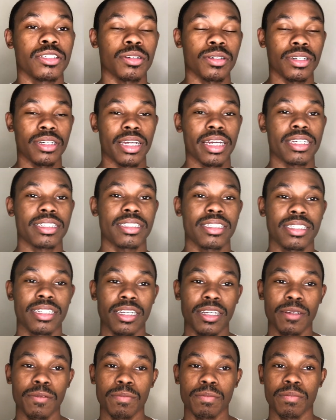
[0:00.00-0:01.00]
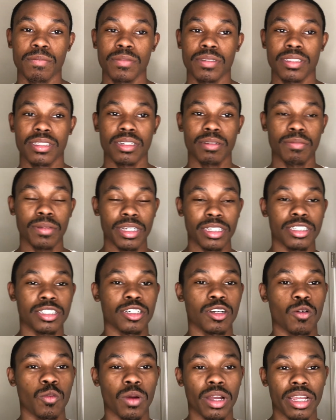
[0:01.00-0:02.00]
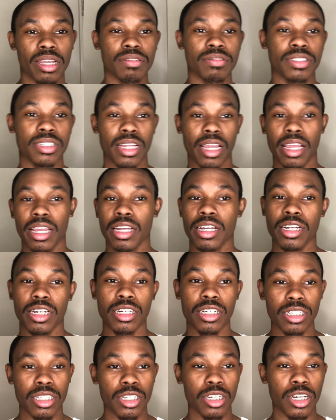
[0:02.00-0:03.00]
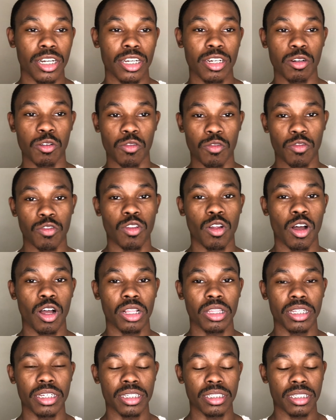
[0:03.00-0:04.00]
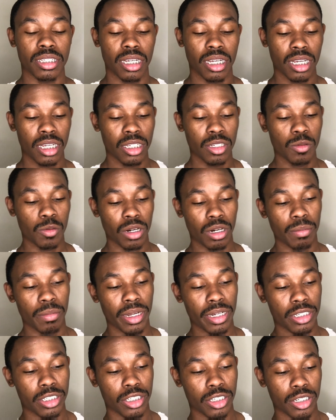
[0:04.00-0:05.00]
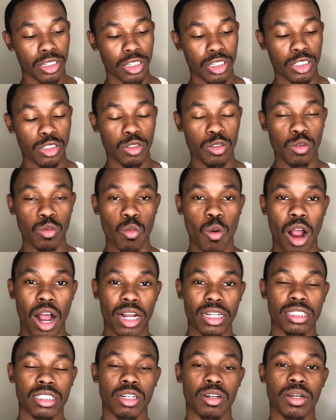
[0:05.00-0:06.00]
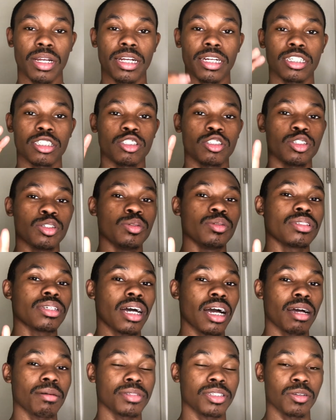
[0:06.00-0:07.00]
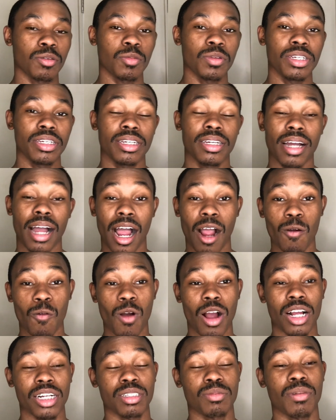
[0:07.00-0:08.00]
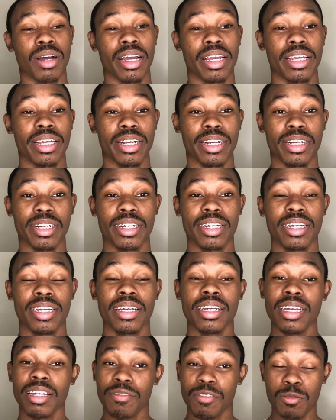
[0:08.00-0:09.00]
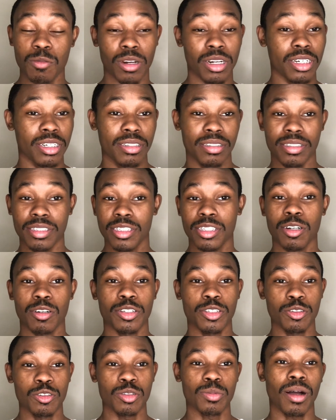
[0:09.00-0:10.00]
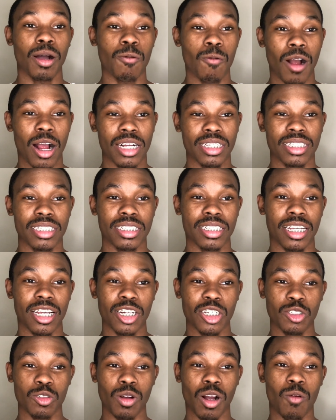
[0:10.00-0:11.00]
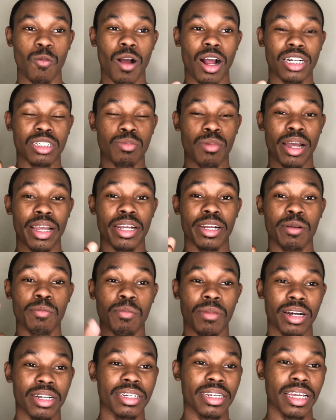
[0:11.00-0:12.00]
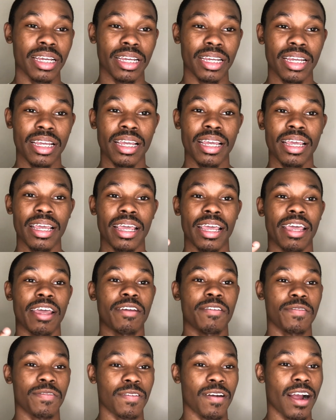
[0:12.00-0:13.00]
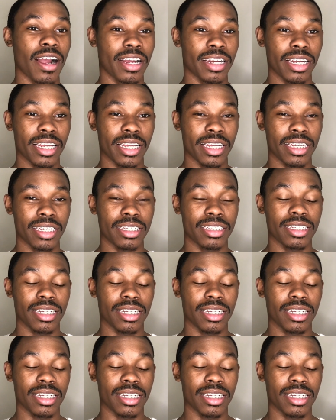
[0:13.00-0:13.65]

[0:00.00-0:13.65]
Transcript: next tip to make sure your waves stay good looking or flawless, you want to make sure you wash your hair 2 times a week. I wash my hair. If you want to, use my washing schedule, I wash my hair Monday and Fridays.